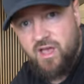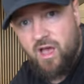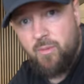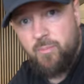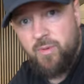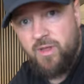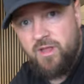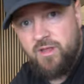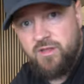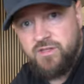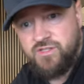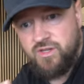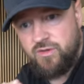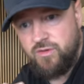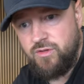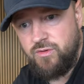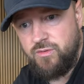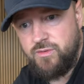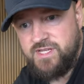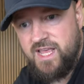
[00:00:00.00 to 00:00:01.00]
up, so
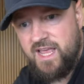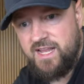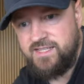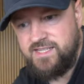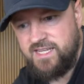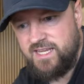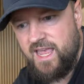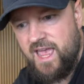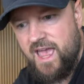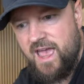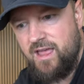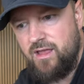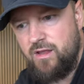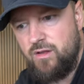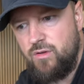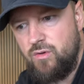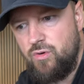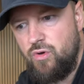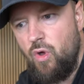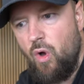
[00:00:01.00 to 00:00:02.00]
you tend to
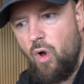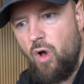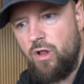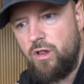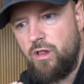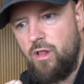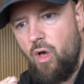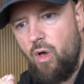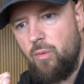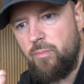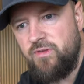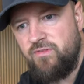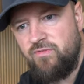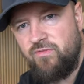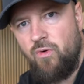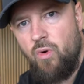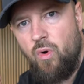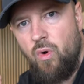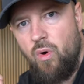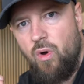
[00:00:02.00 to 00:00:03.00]
get not a lot
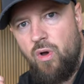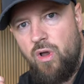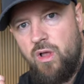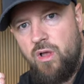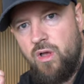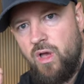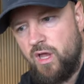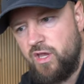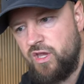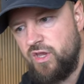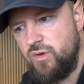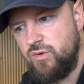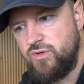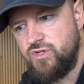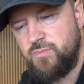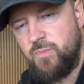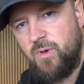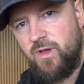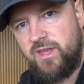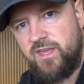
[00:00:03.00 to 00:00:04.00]
before a huge
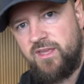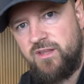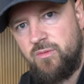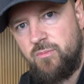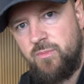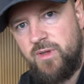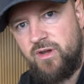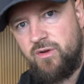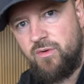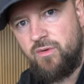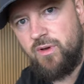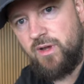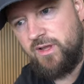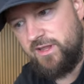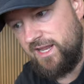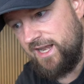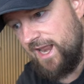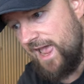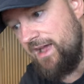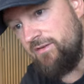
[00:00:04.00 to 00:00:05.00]
spike in the middle and
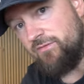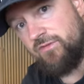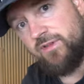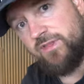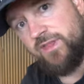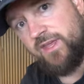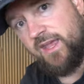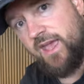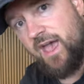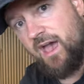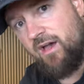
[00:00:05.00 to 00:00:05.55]
then everything